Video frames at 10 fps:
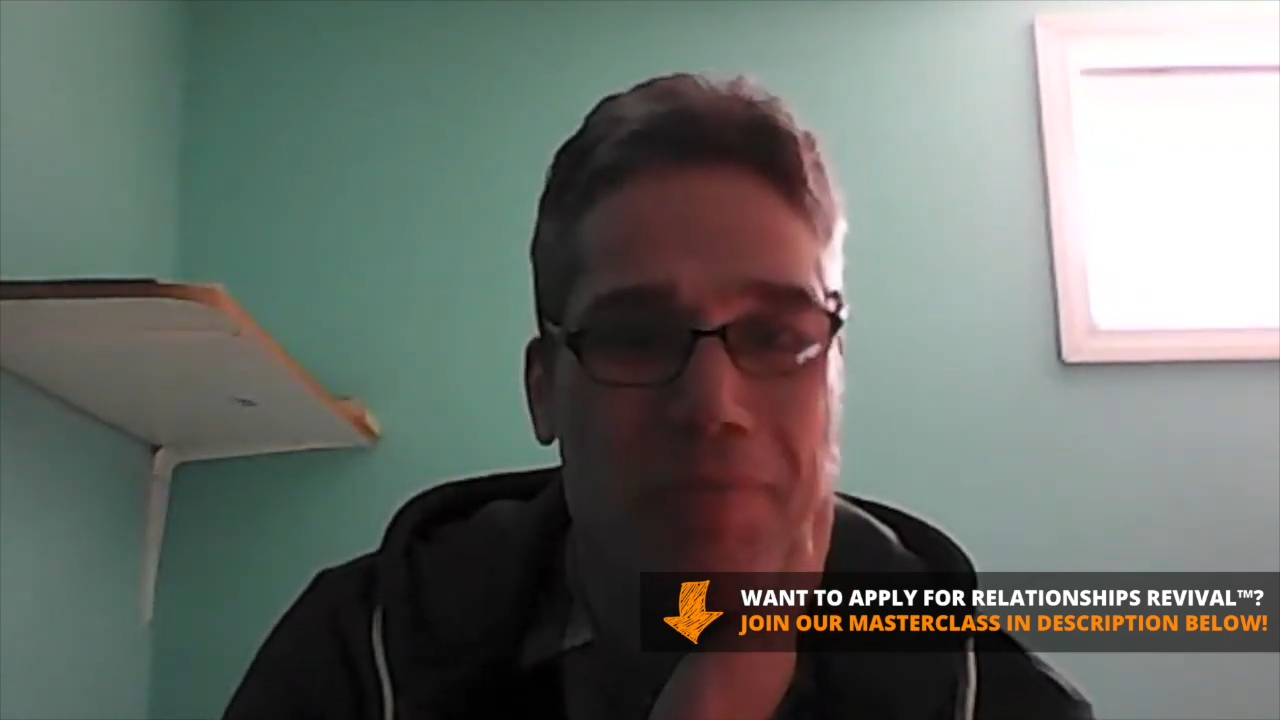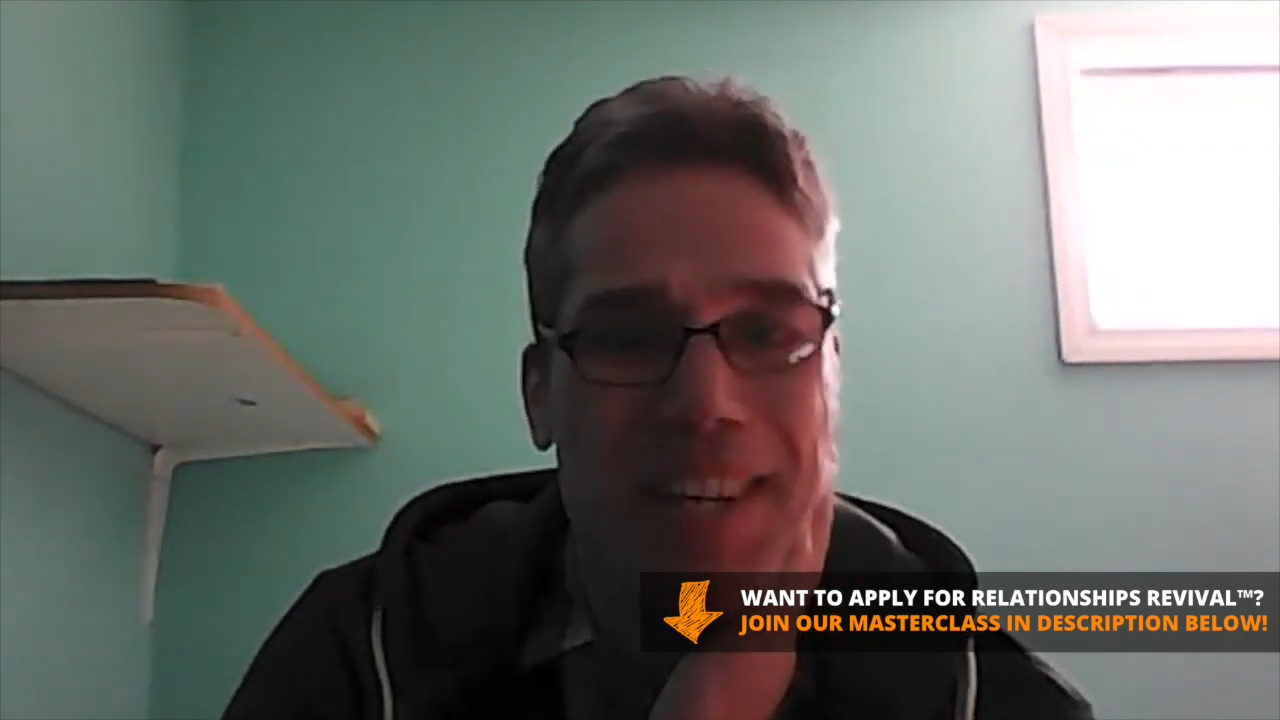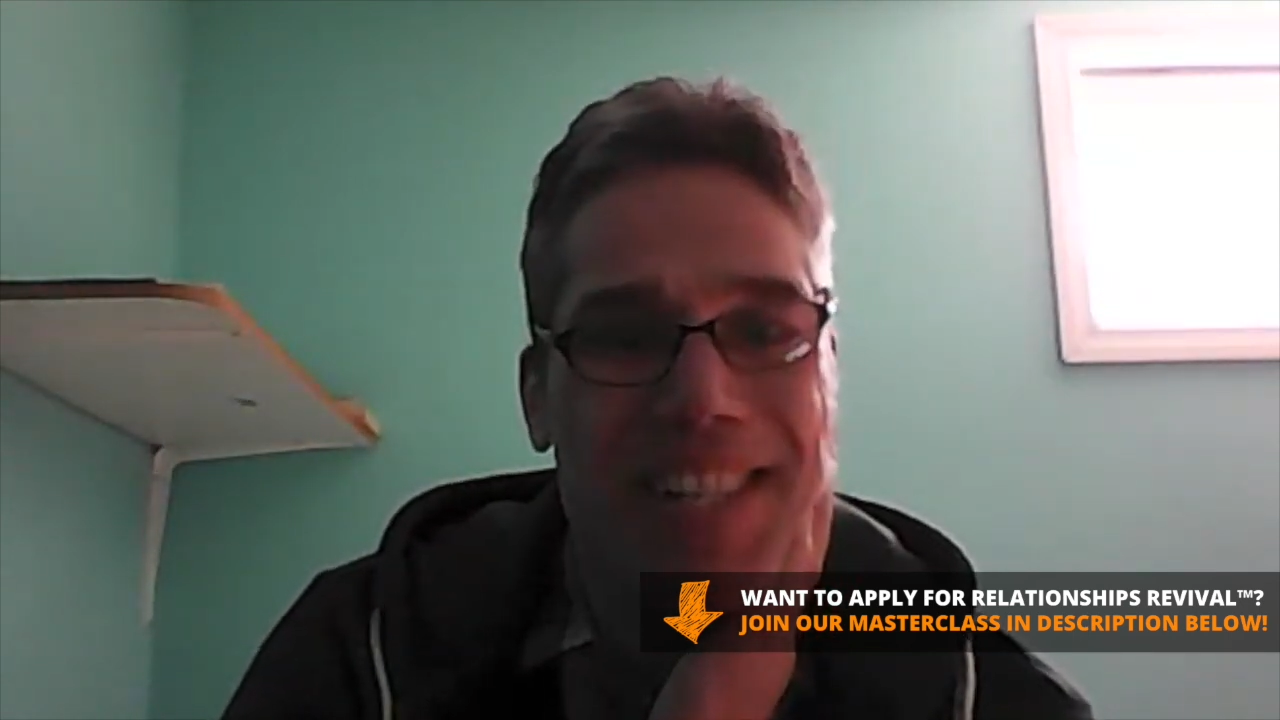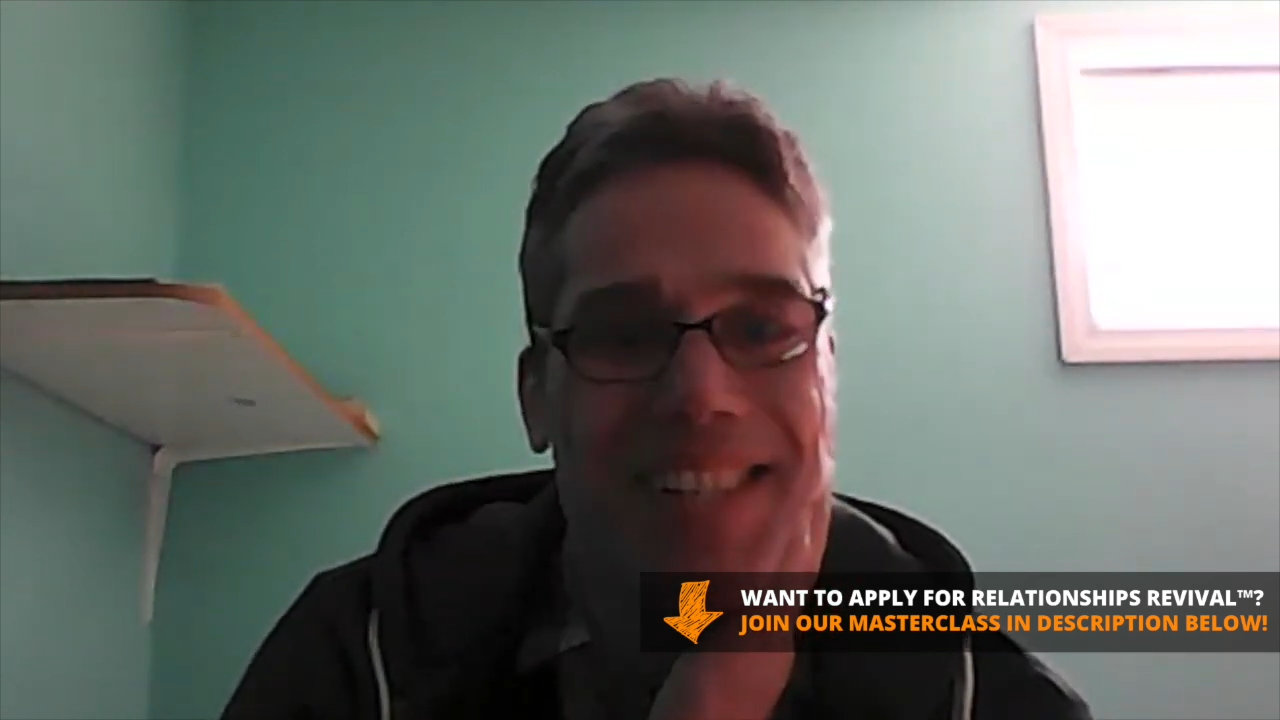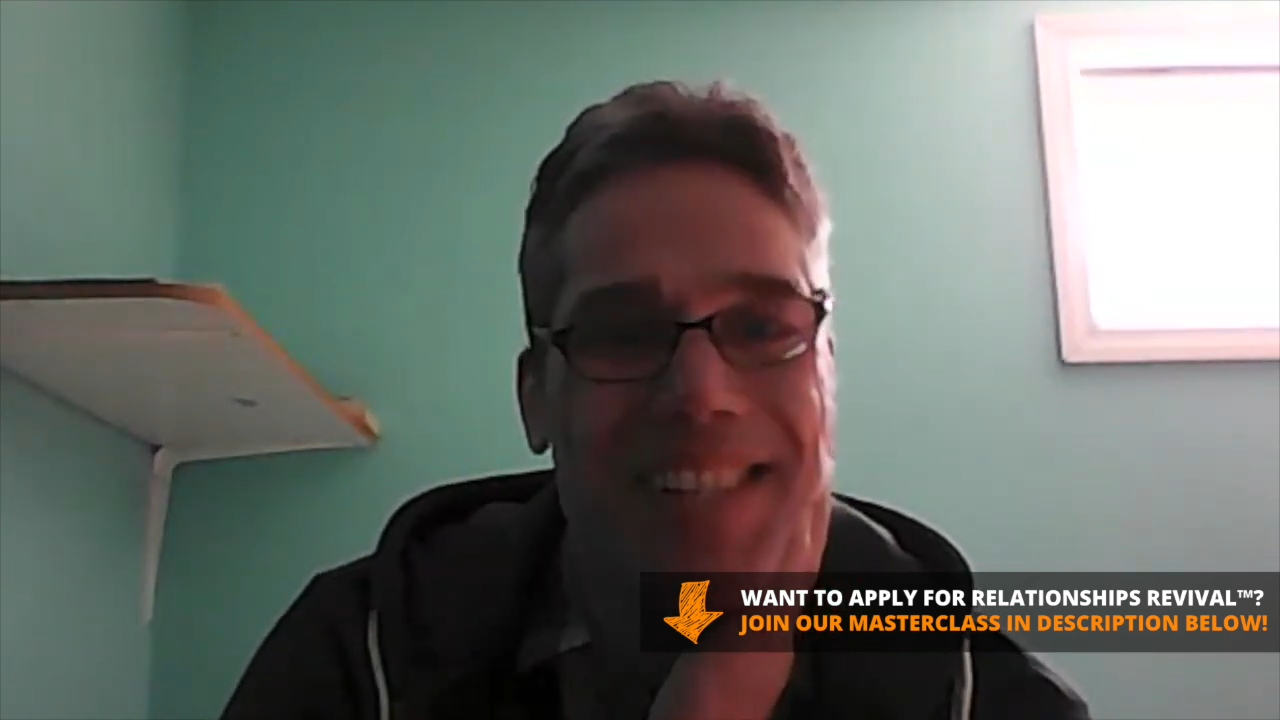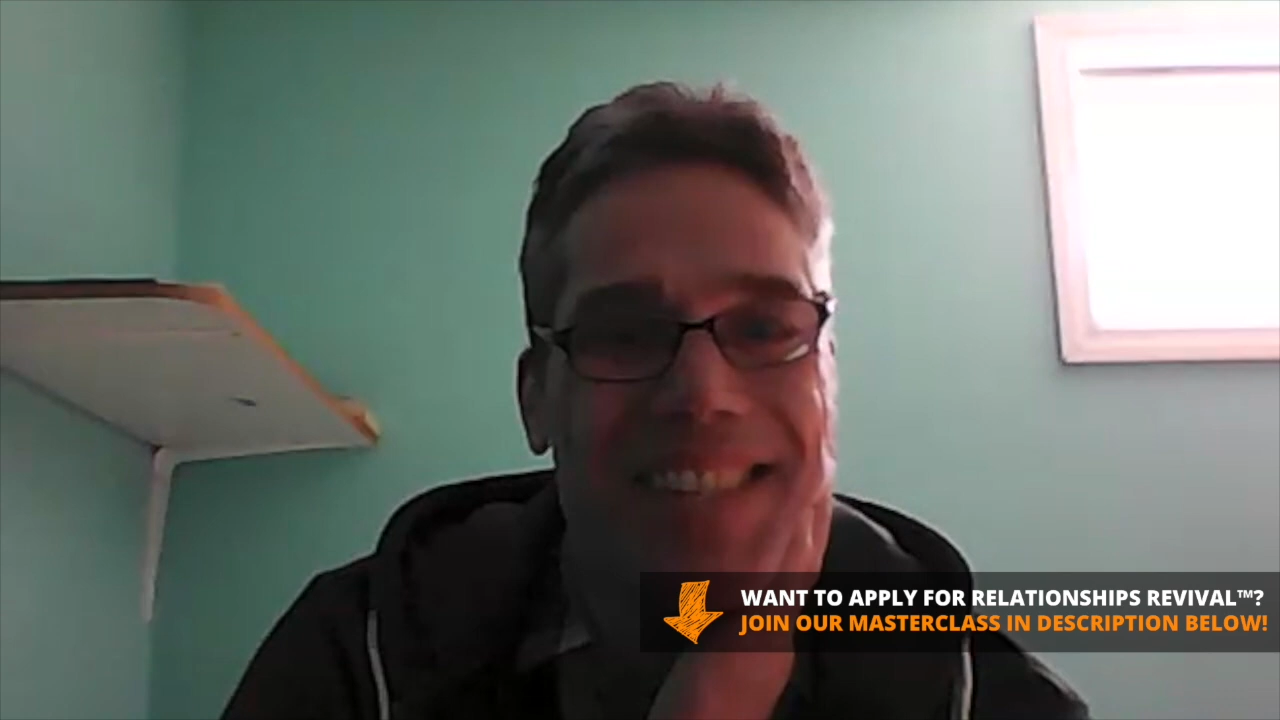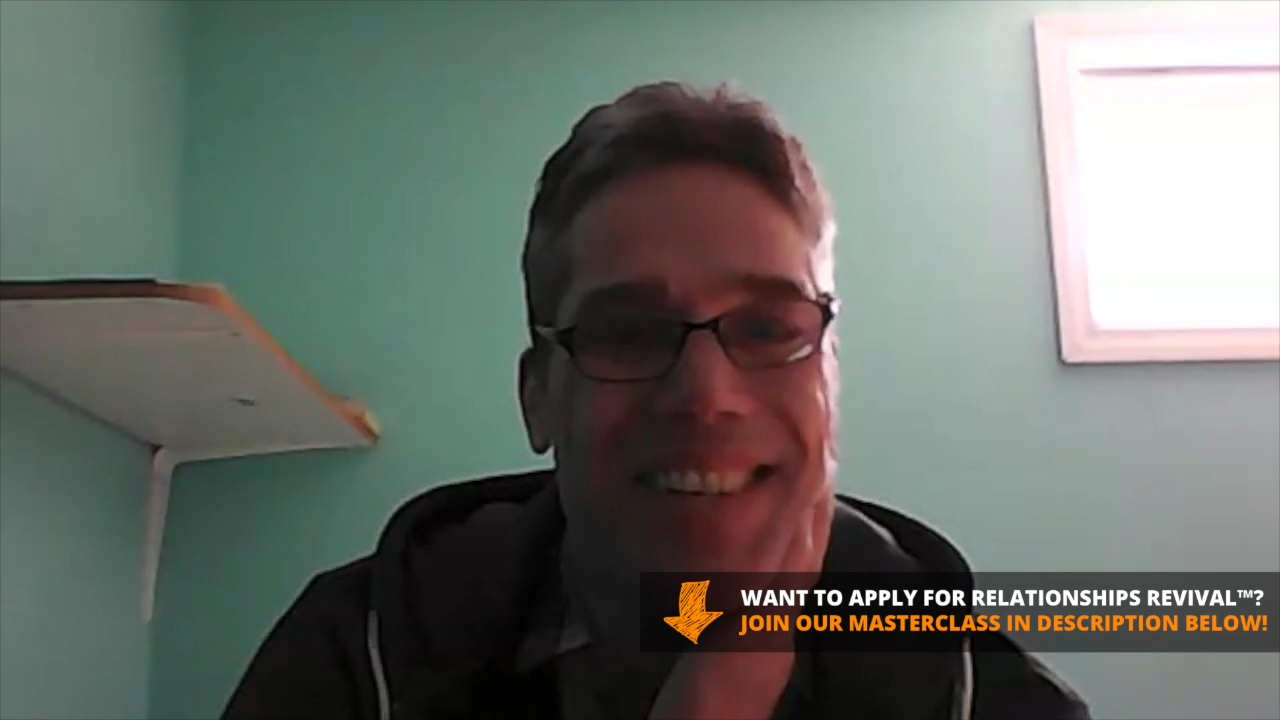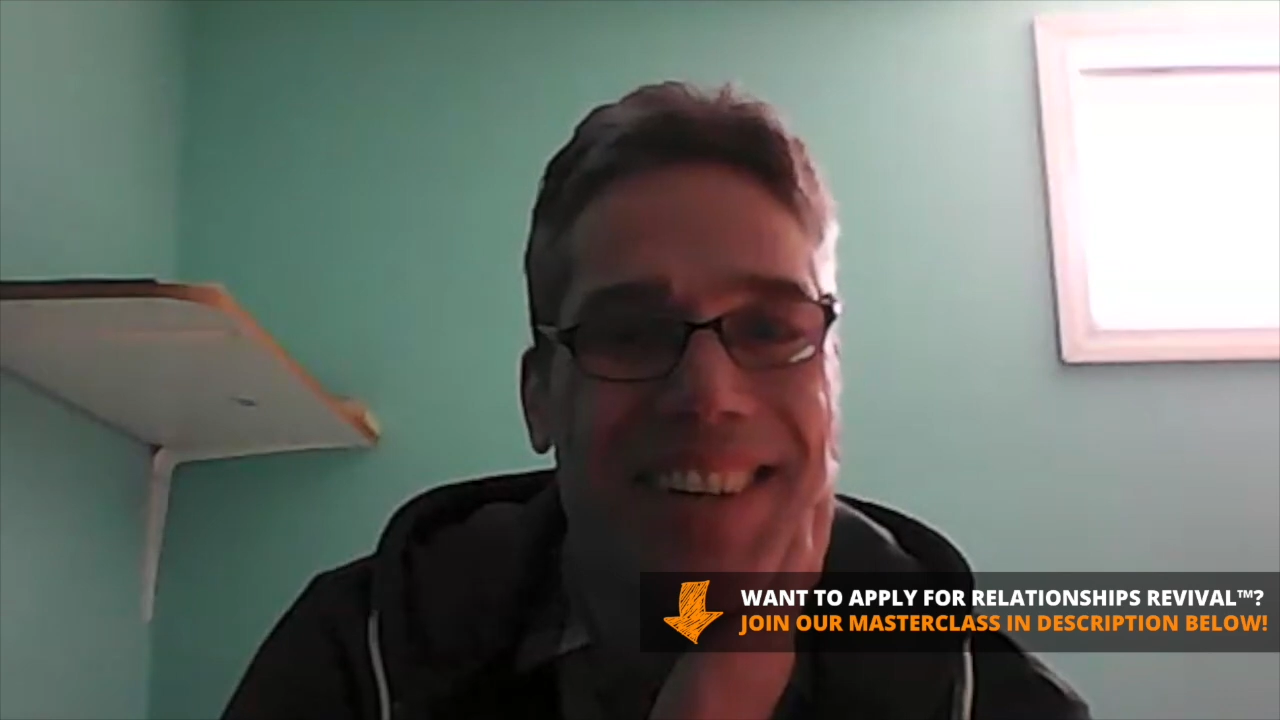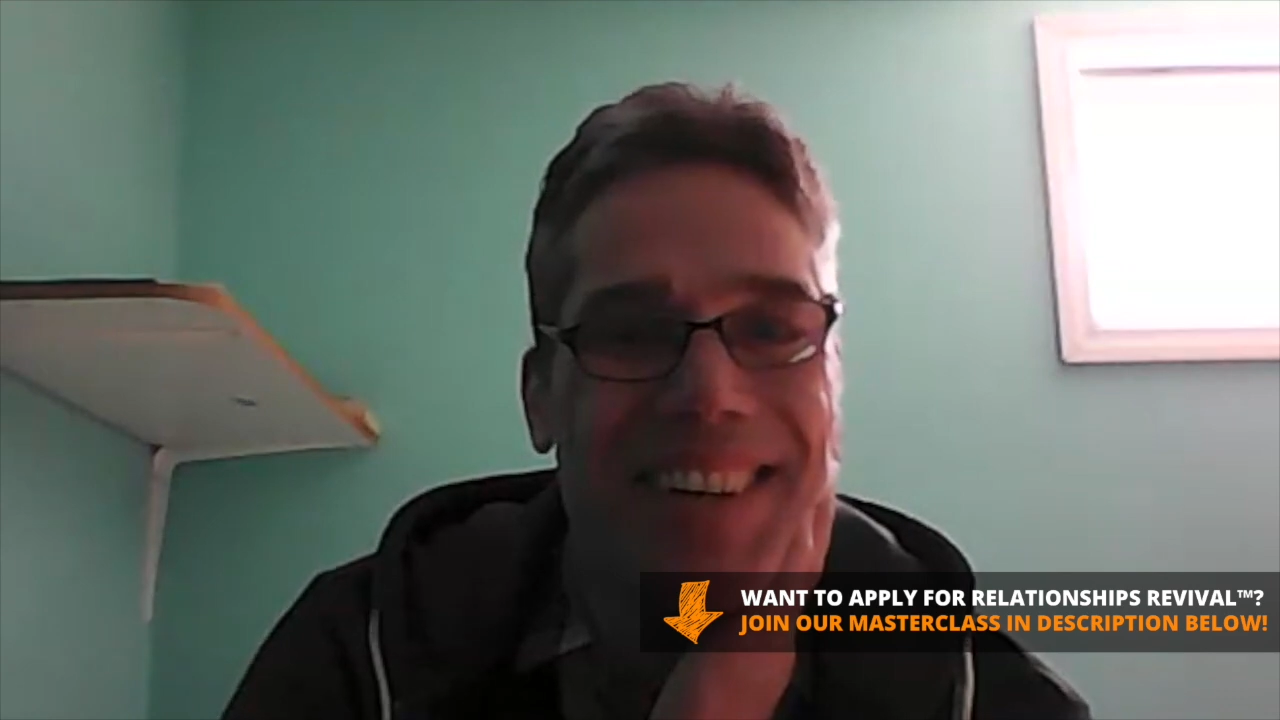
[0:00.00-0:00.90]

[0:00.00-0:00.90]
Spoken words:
patience,